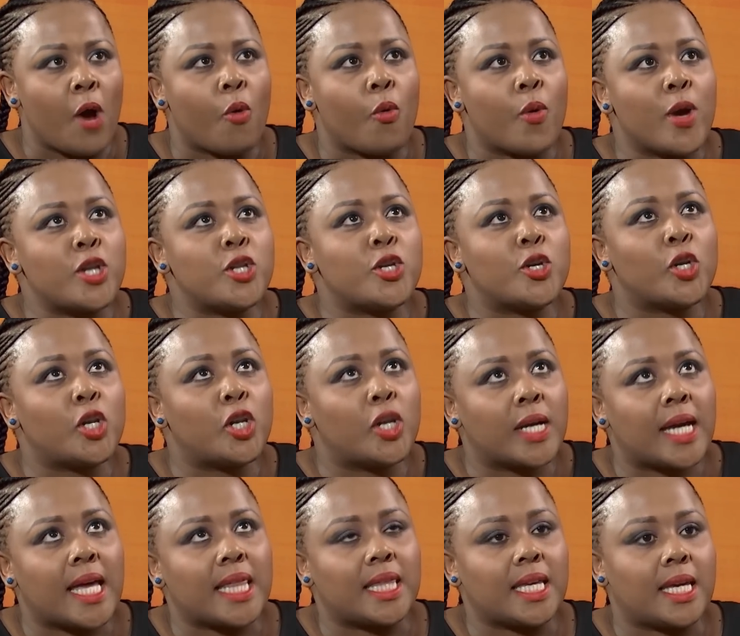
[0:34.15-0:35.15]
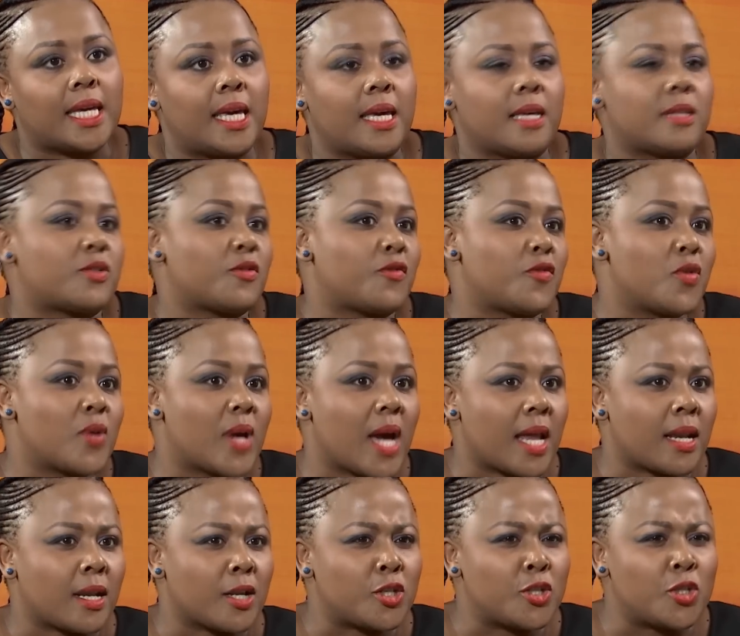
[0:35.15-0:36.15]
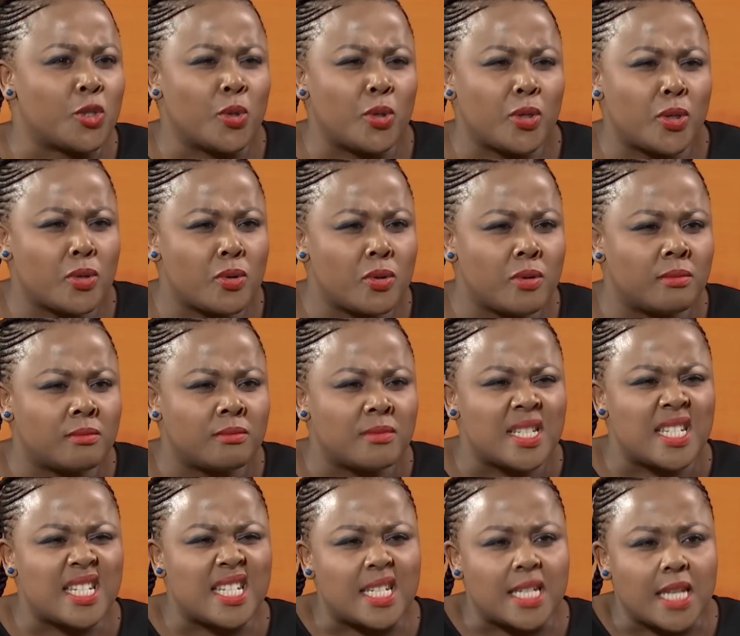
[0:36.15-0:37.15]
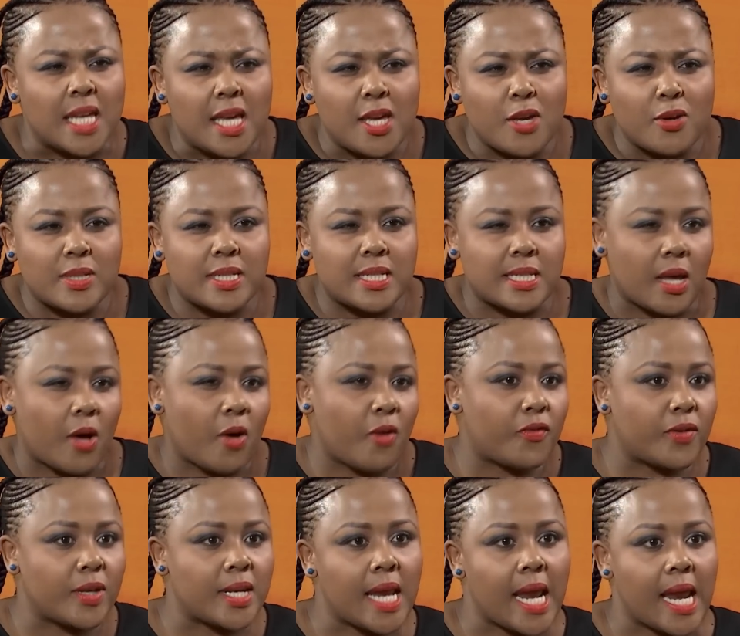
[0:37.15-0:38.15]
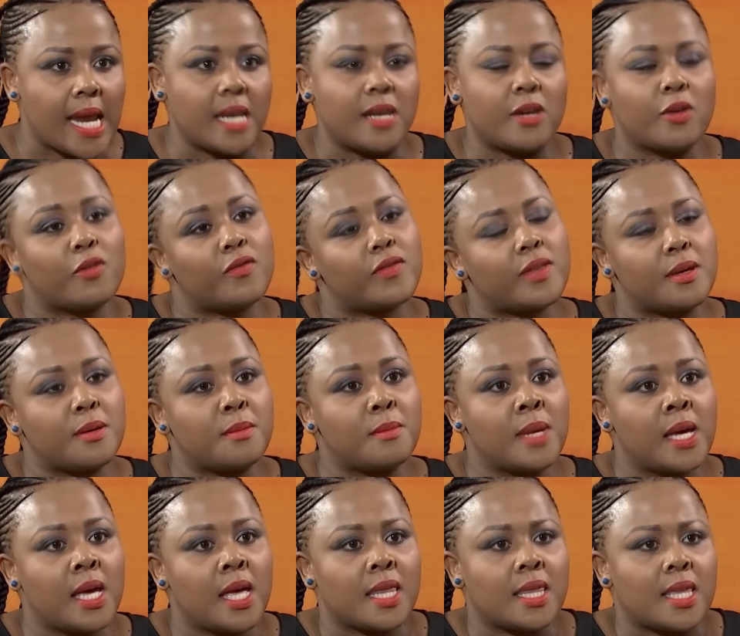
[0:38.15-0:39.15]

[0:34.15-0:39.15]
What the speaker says: When you look at the kids of Uganda, do you see yourself in any of them?